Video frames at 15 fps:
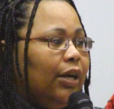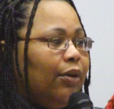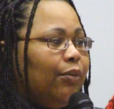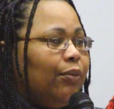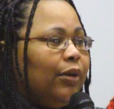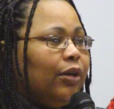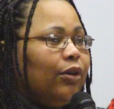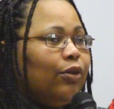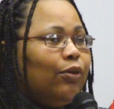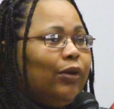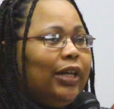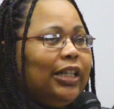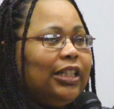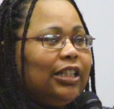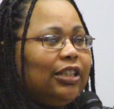We're
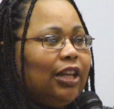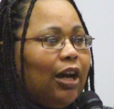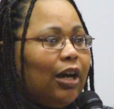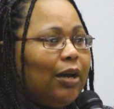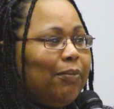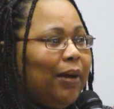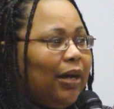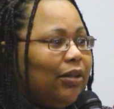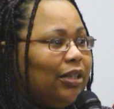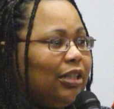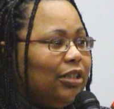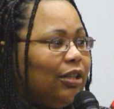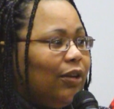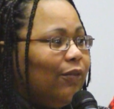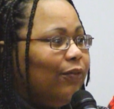going to talk about
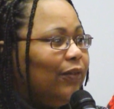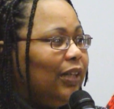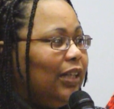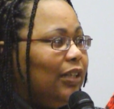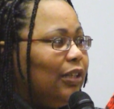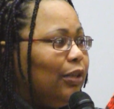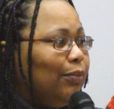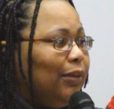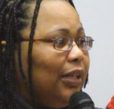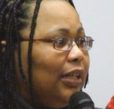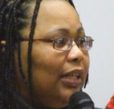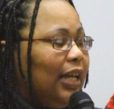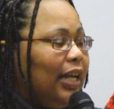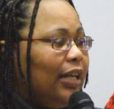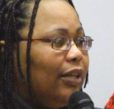this hopefully a little
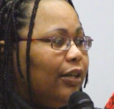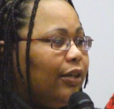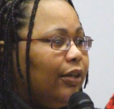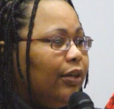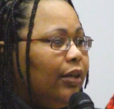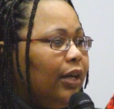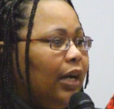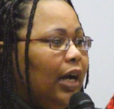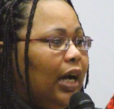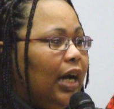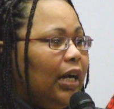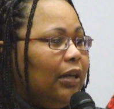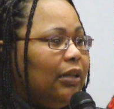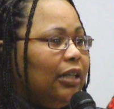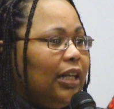bit later,
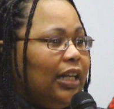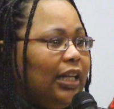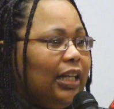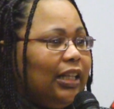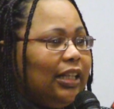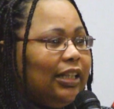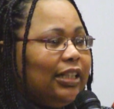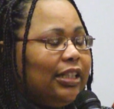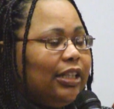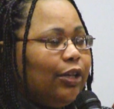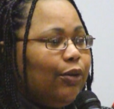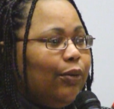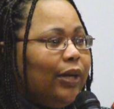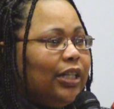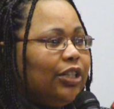looking at the list
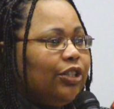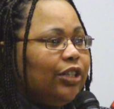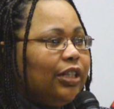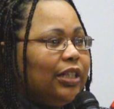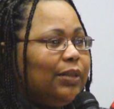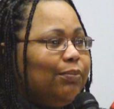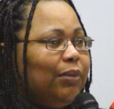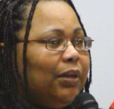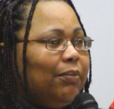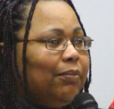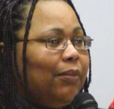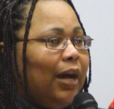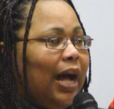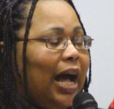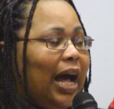of questions, but
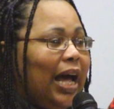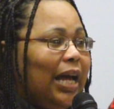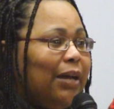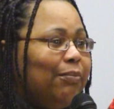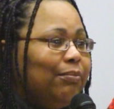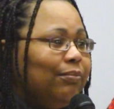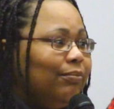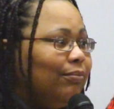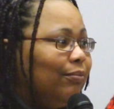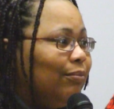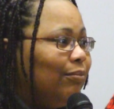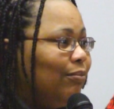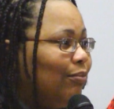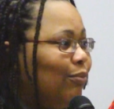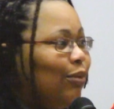I'm
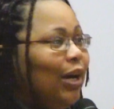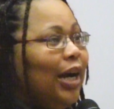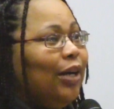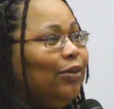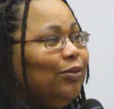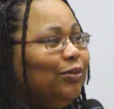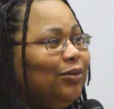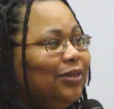brown